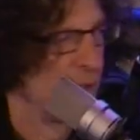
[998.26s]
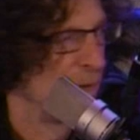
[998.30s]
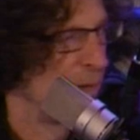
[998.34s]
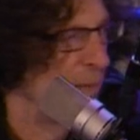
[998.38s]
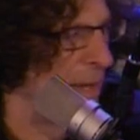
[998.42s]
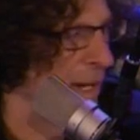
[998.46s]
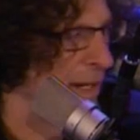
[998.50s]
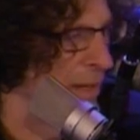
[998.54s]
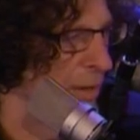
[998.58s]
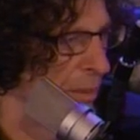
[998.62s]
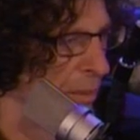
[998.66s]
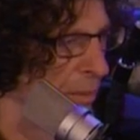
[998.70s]
she knew
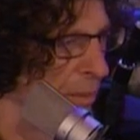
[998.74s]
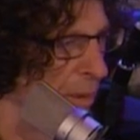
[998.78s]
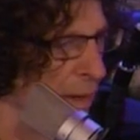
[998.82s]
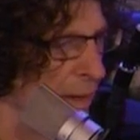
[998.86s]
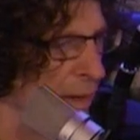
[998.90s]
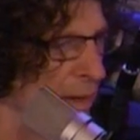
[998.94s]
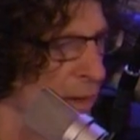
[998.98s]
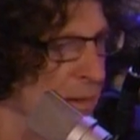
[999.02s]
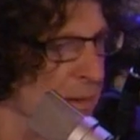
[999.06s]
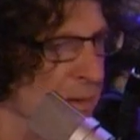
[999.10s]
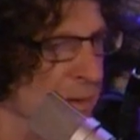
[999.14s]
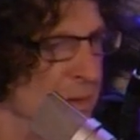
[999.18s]
about your
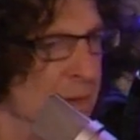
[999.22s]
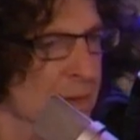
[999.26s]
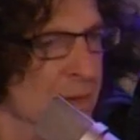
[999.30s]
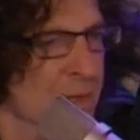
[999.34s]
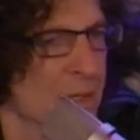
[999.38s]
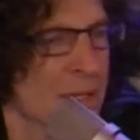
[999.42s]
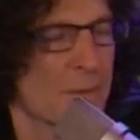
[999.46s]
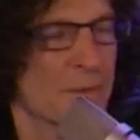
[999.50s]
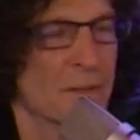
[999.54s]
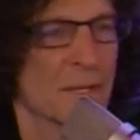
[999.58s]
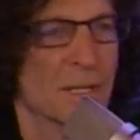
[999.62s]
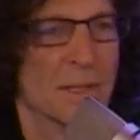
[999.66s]
book.
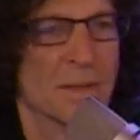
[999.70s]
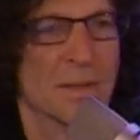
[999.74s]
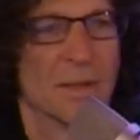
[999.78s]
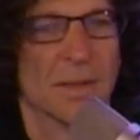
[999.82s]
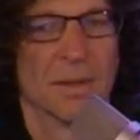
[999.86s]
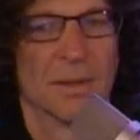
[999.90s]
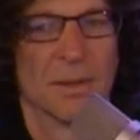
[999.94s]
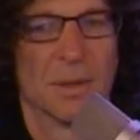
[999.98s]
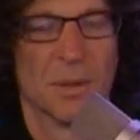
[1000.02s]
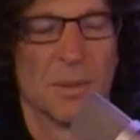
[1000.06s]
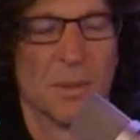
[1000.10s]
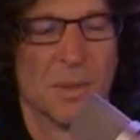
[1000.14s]

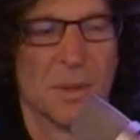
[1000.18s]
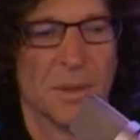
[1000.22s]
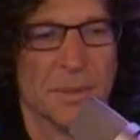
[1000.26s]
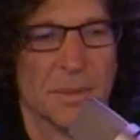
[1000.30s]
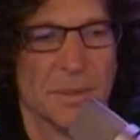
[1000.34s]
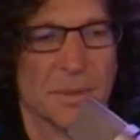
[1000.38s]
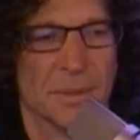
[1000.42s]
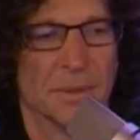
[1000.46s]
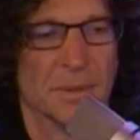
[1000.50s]
72-year-old woman.